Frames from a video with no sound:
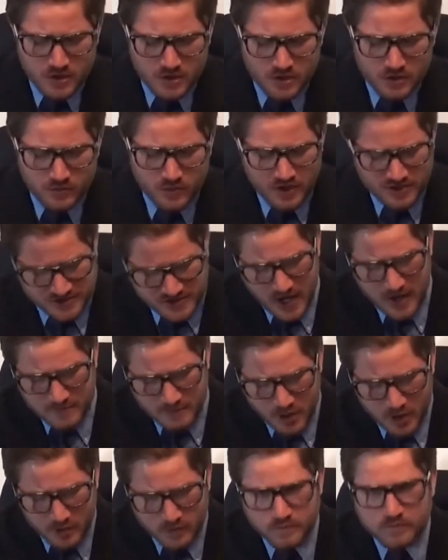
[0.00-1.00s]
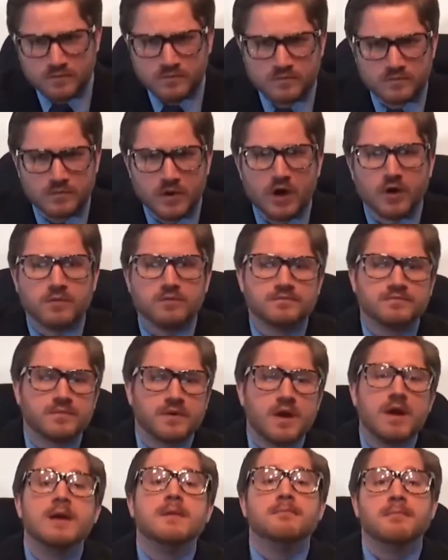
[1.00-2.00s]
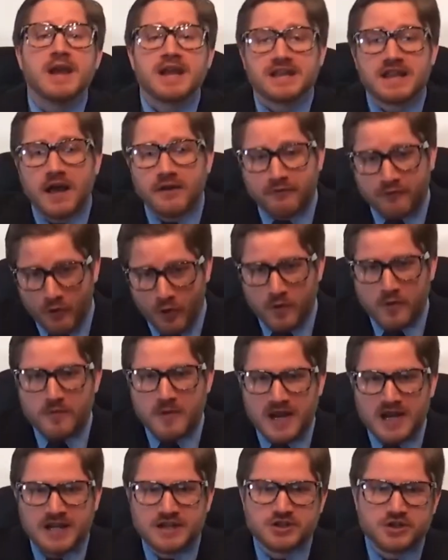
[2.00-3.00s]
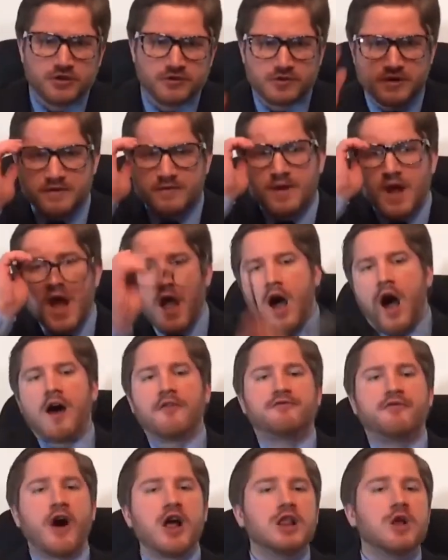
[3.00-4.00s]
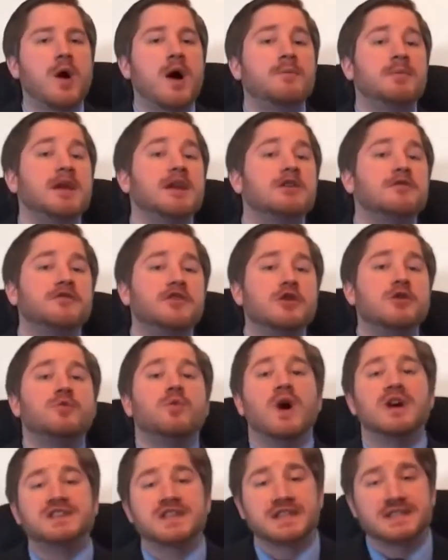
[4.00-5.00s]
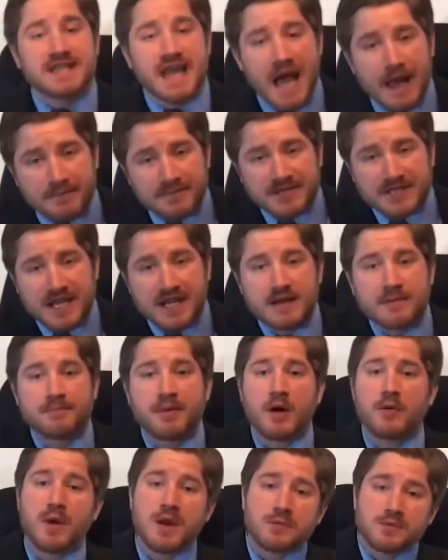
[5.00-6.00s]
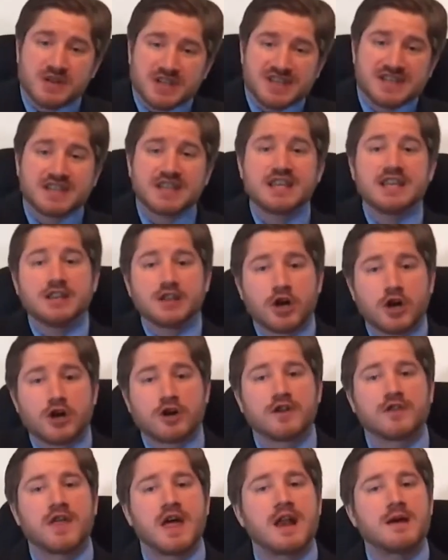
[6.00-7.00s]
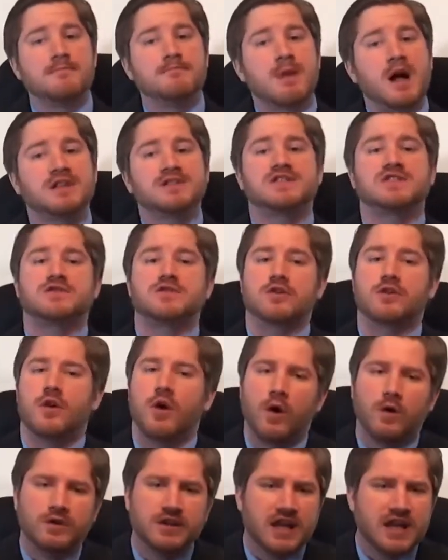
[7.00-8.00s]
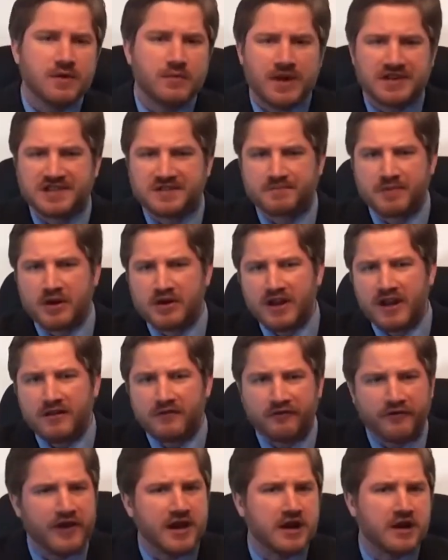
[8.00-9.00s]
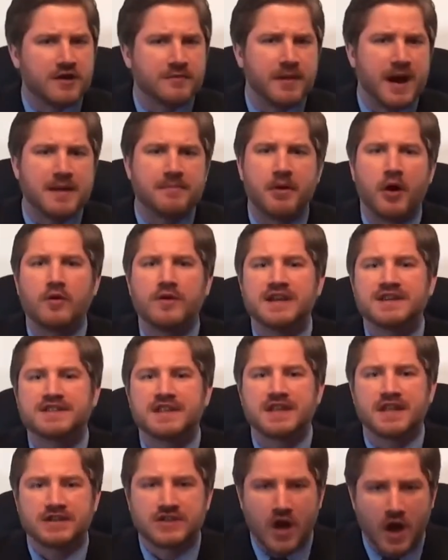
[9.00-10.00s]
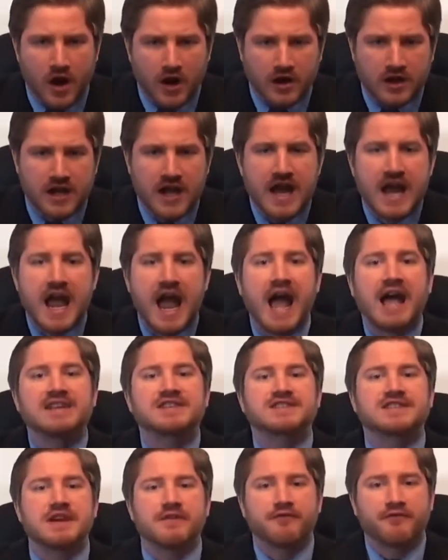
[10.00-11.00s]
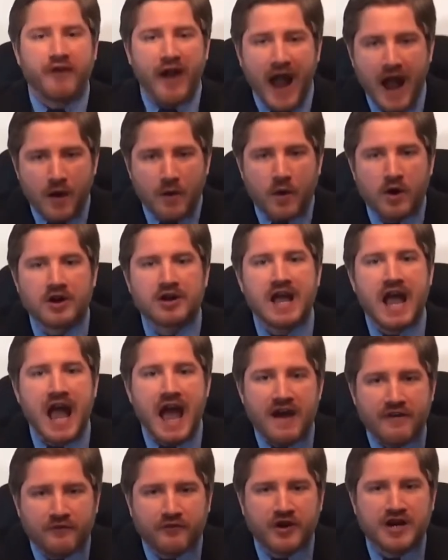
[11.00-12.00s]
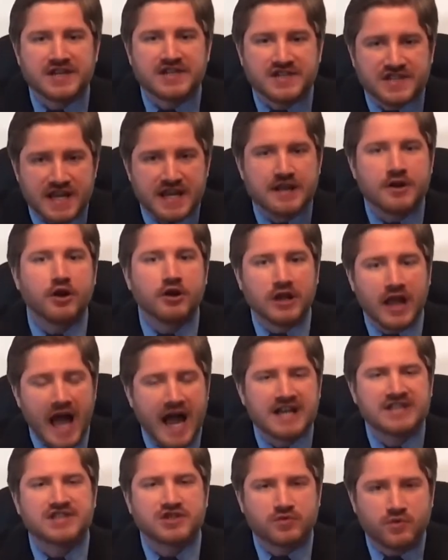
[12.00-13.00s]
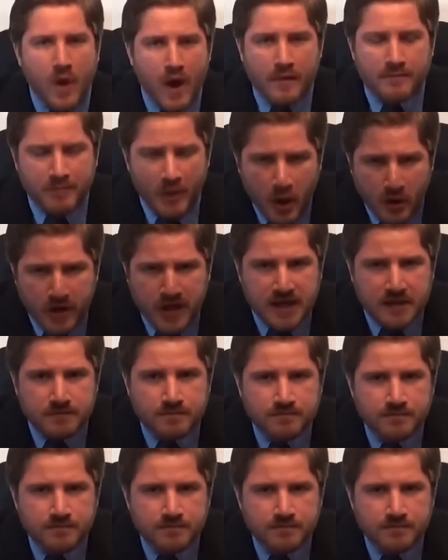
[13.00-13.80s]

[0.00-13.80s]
where's Gumbo? Oh, make that four remaining children. A follow-up interview was attempted, but we recently learned that a monster, only whispered in fear by ponies in the dark, has devoured every single last swamp pony.